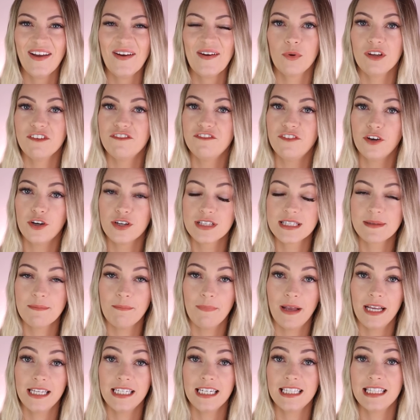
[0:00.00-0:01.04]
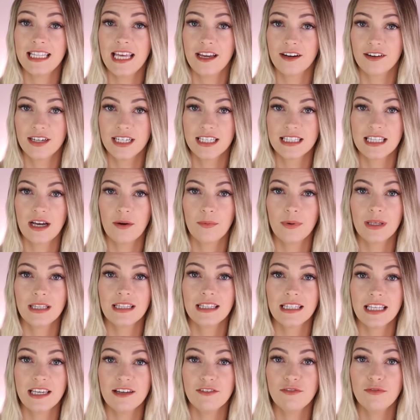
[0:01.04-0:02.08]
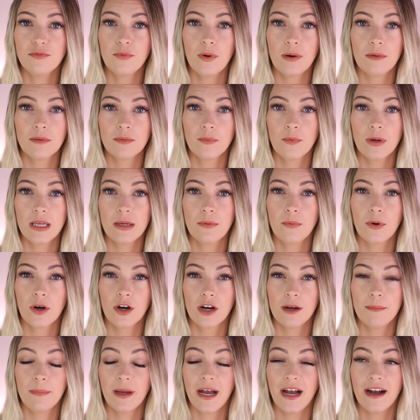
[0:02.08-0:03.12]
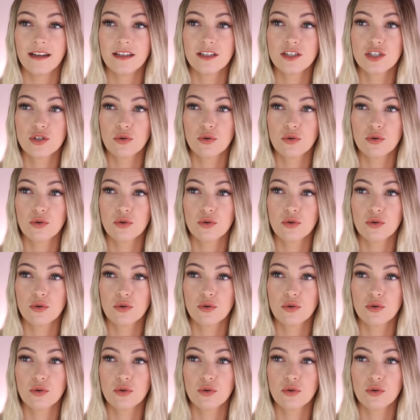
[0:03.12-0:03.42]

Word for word: We first met in the area that we live when we were about